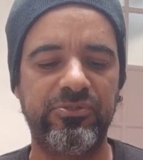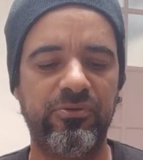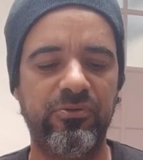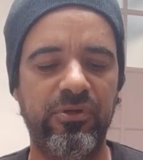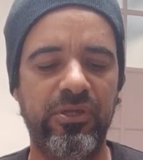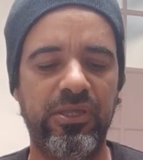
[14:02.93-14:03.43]

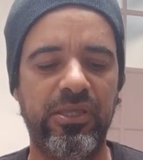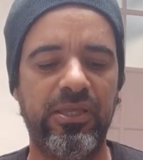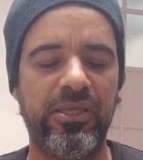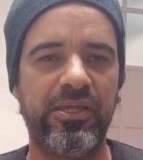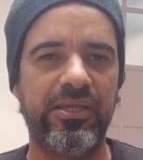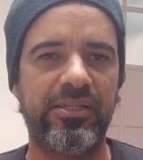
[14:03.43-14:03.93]
So
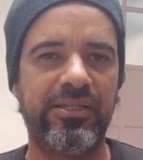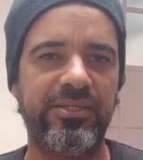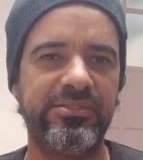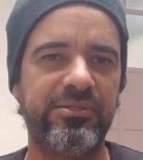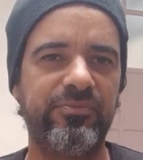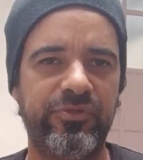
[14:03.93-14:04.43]

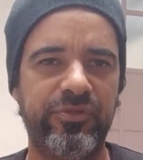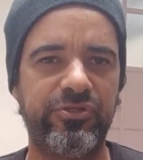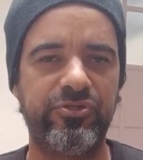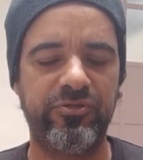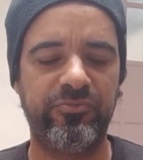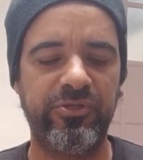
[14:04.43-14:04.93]
that's something that
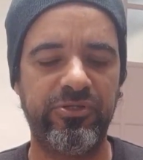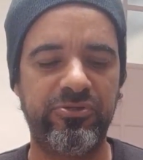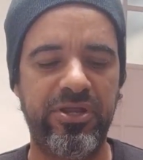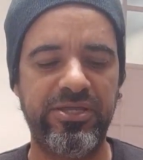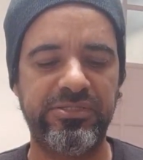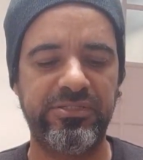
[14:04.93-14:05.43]
should be
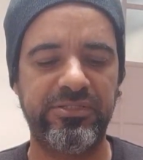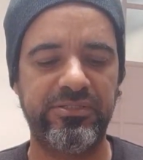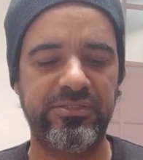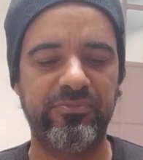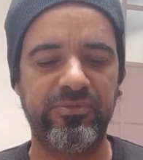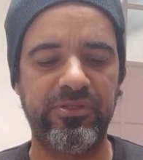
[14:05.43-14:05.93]
addressed, and
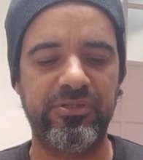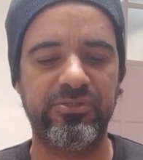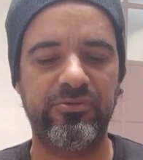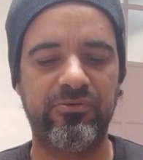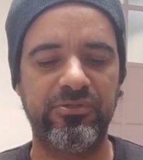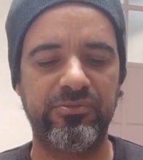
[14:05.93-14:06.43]
something that's
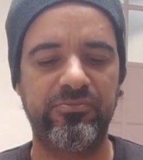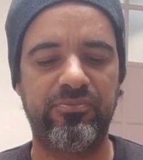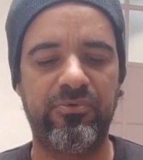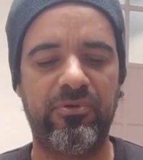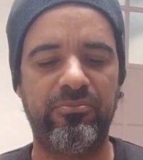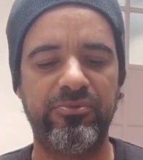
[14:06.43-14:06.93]
causing
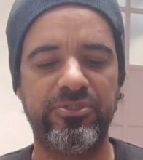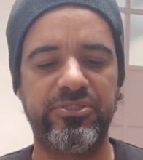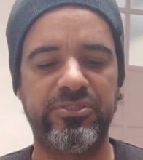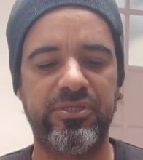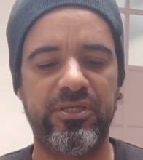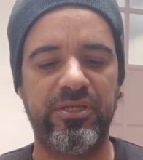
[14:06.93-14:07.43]

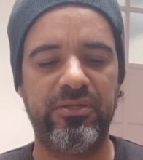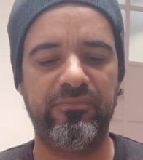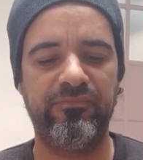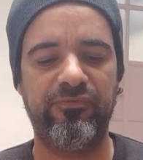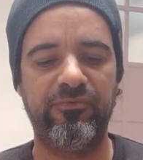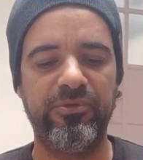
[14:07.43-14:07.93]
problems
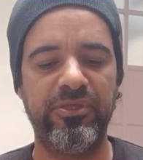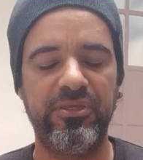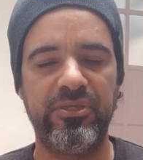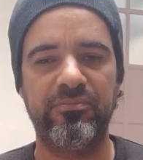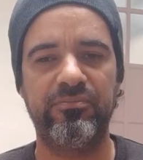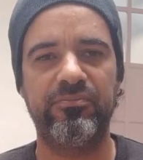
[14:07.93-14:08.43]
for
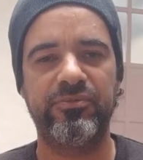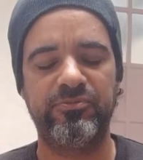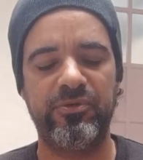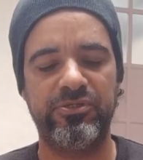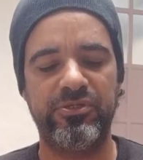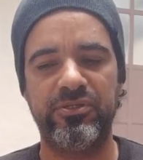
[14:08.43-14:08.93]
me
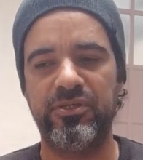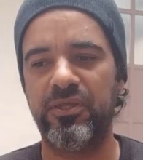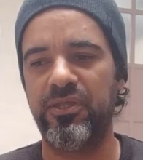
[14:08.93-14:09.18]
especially,